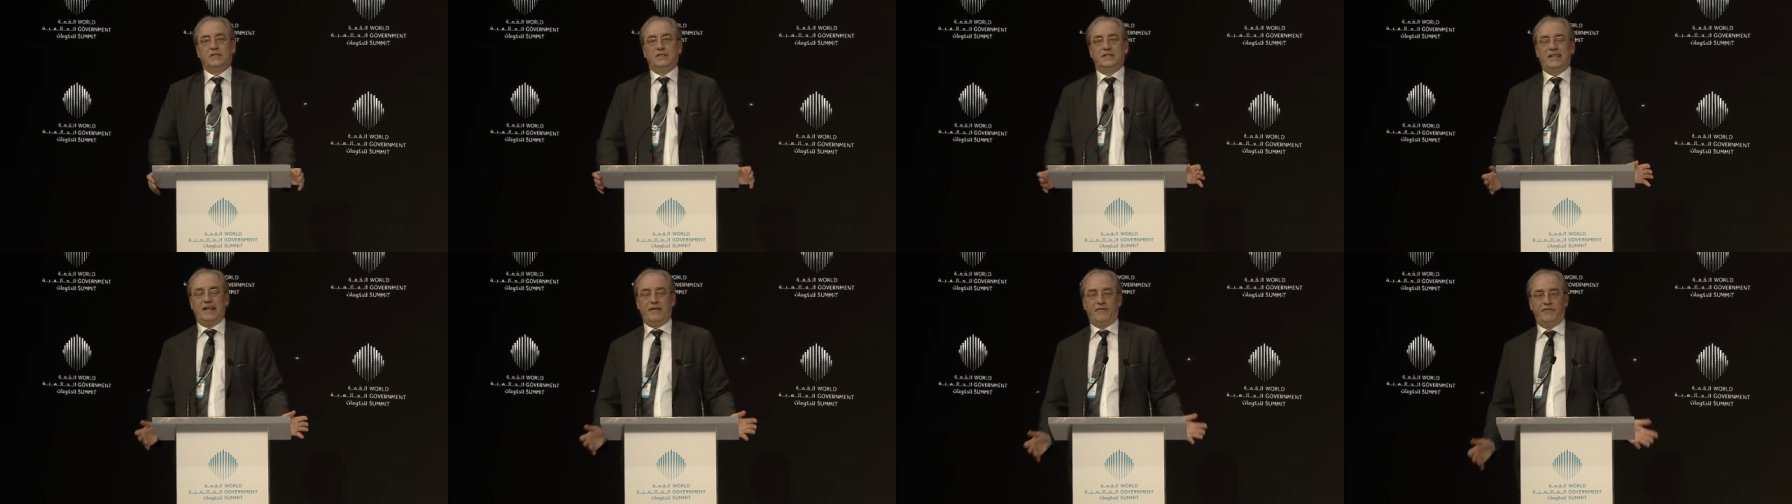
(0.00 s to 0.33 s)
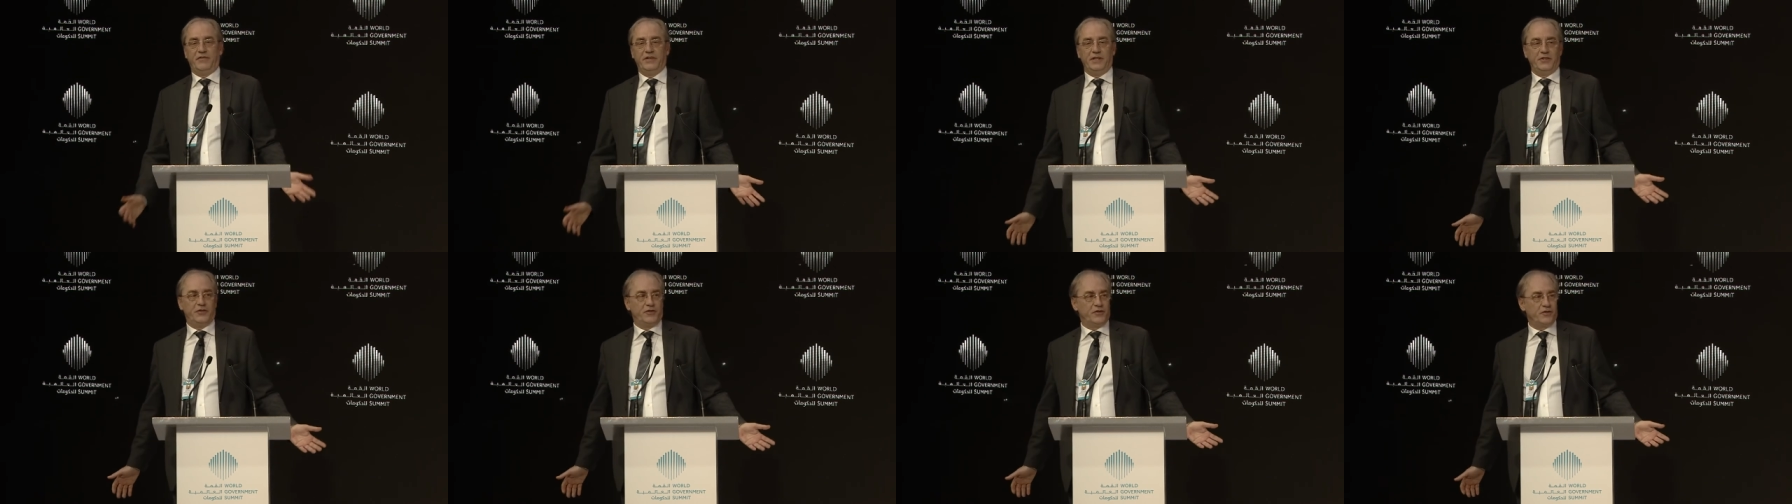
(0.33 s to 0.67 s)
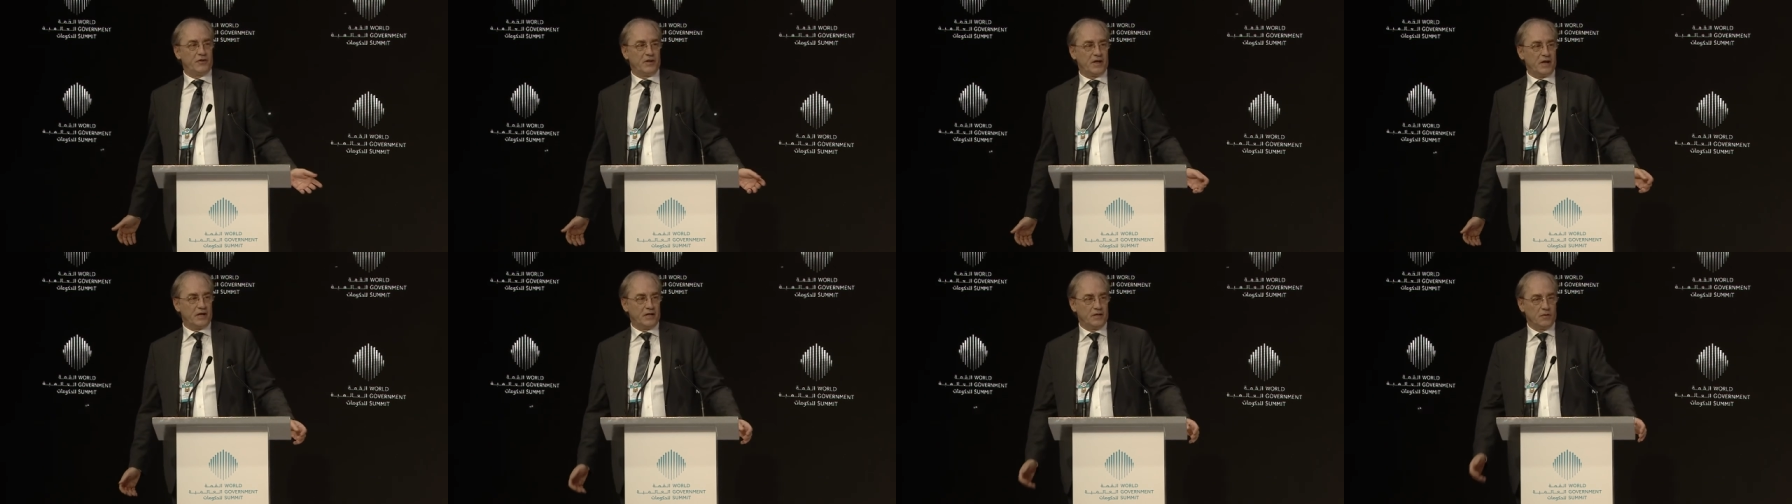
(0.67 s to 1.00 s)

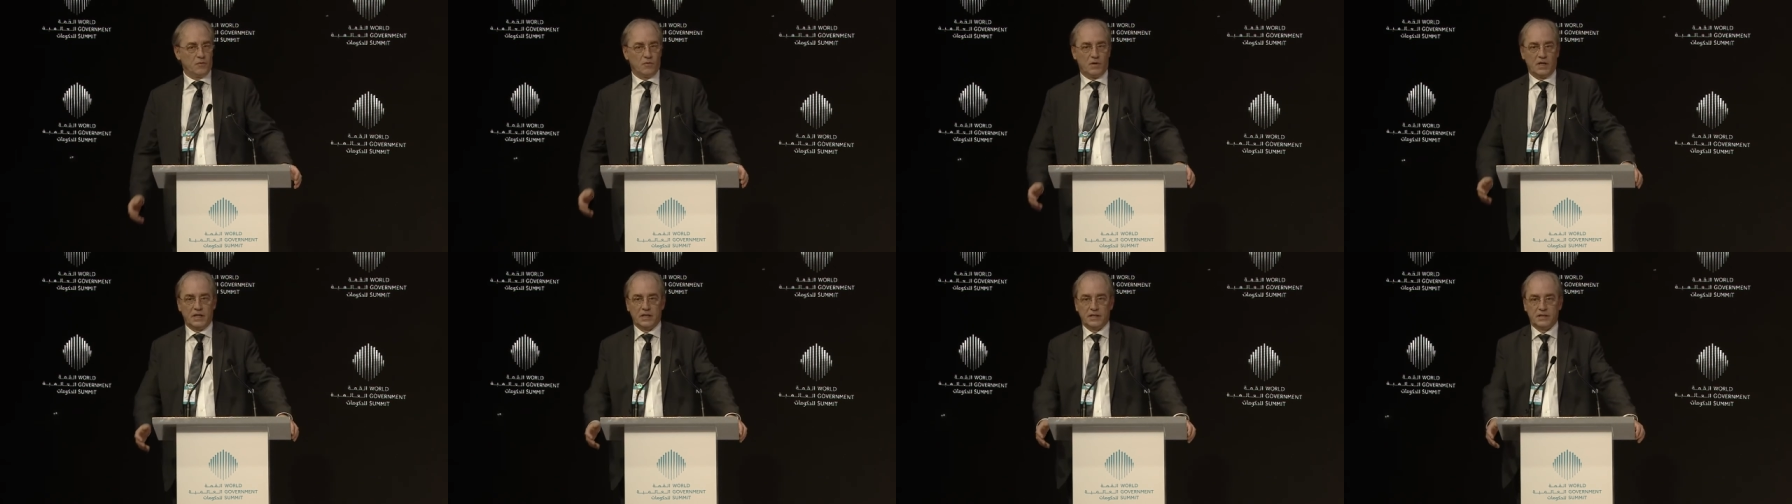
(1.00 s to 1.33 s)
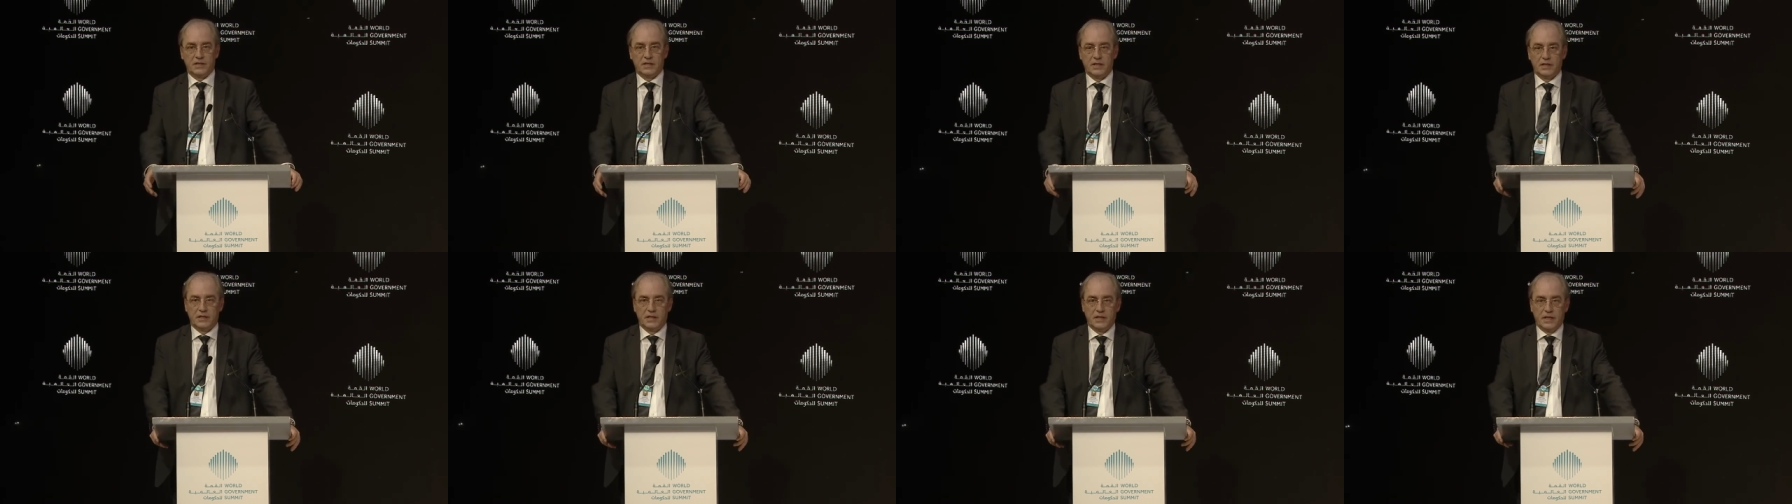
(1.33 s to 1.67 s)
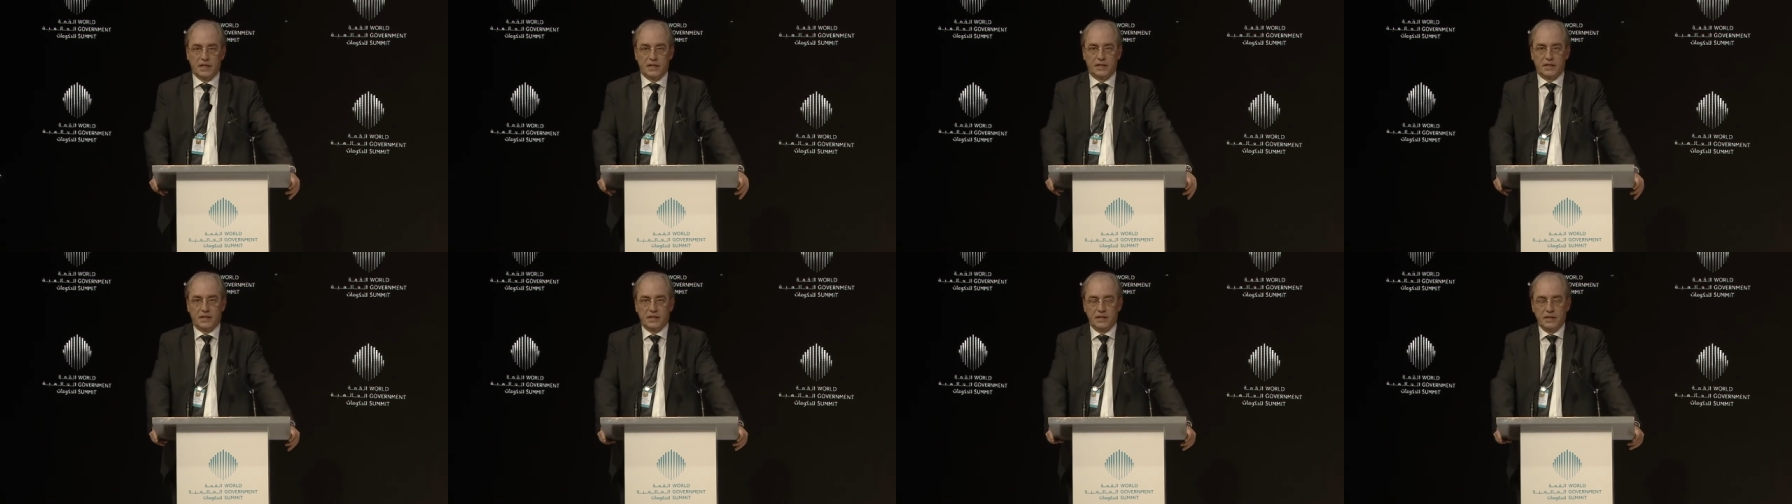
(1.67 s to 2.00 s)
definition, are the ones
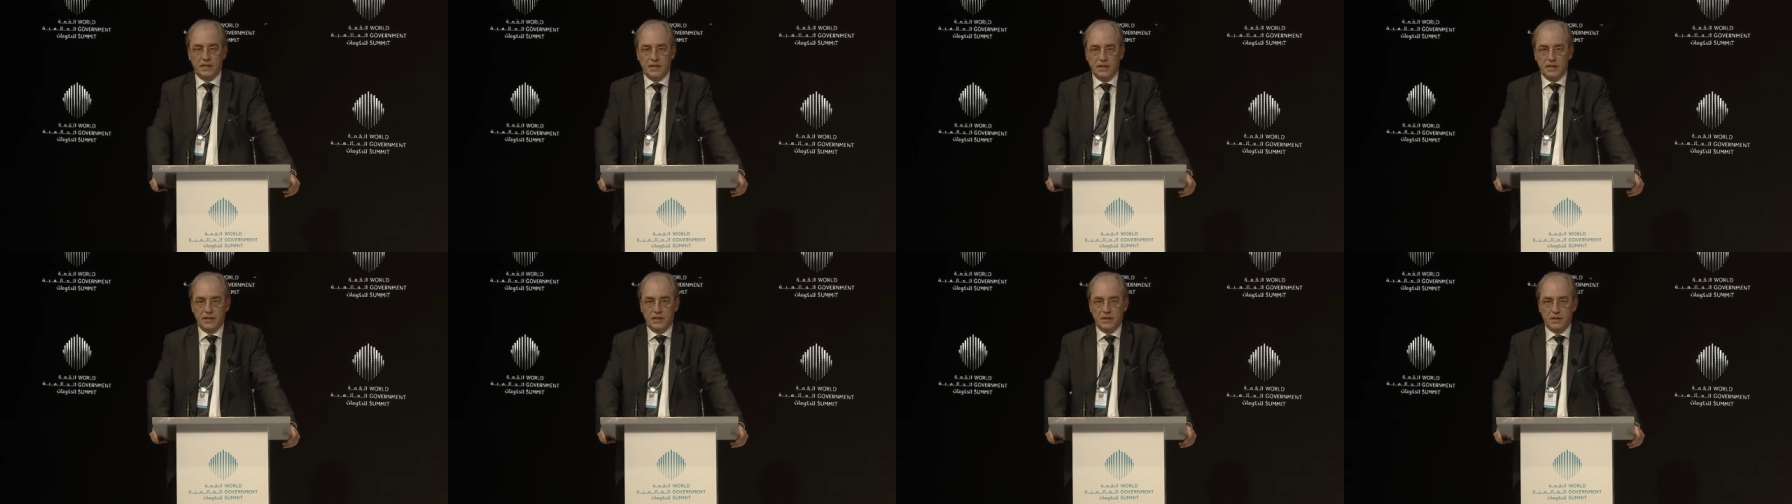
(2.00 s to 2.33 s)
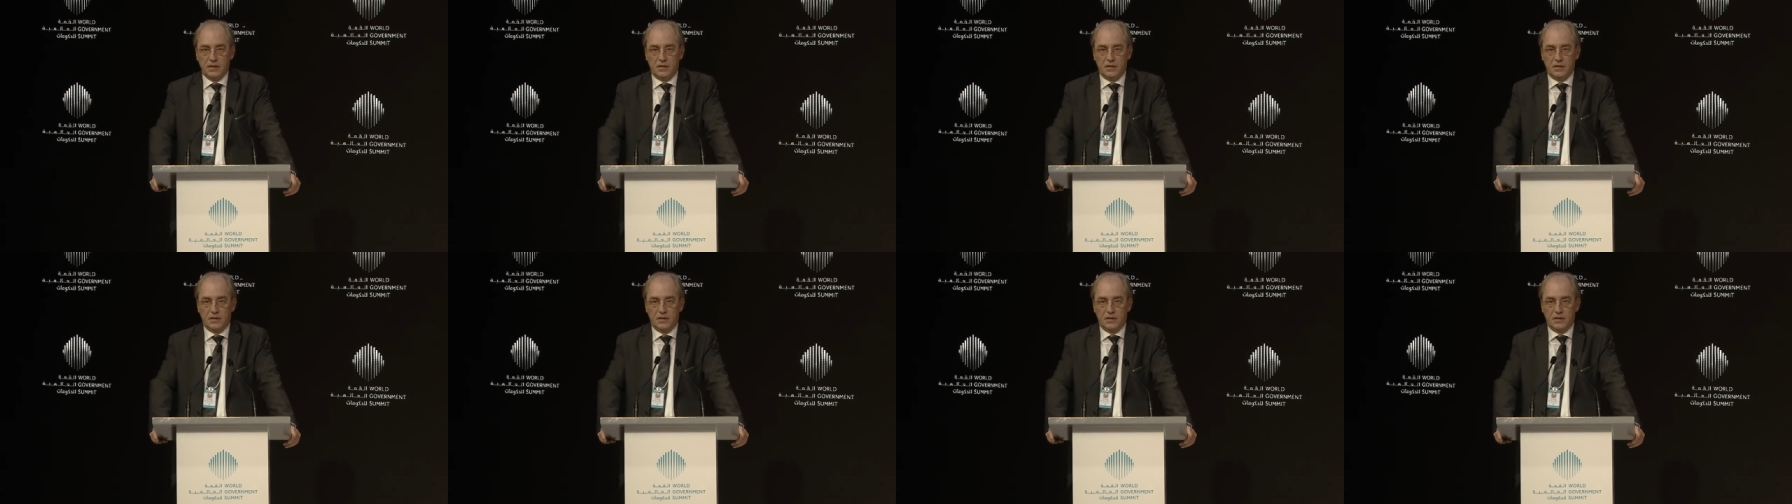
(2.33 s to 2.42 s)
that need